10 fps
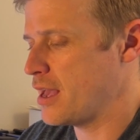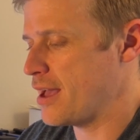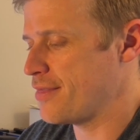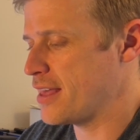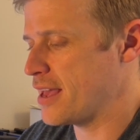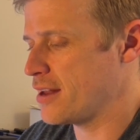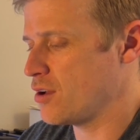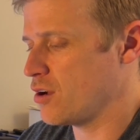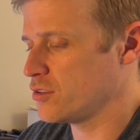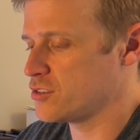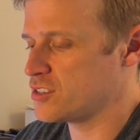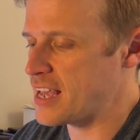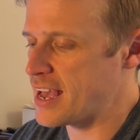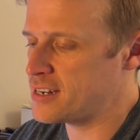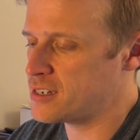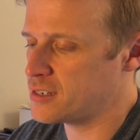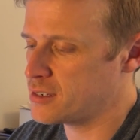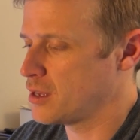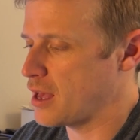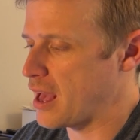And then on Z,
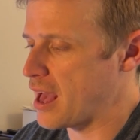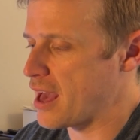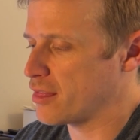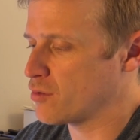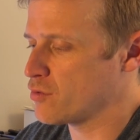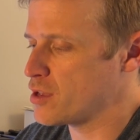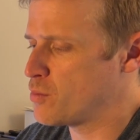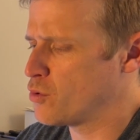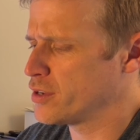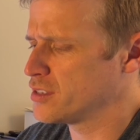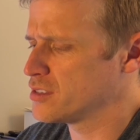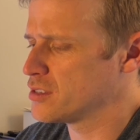3.3